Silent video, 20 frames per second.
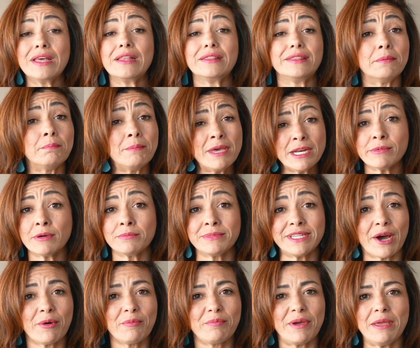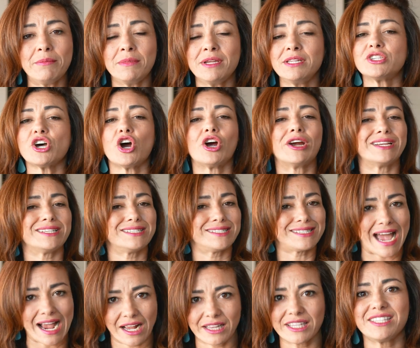the minimum down payments are
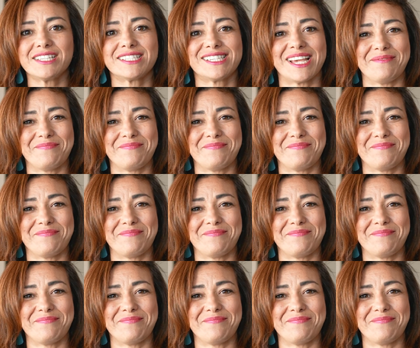exactly the same.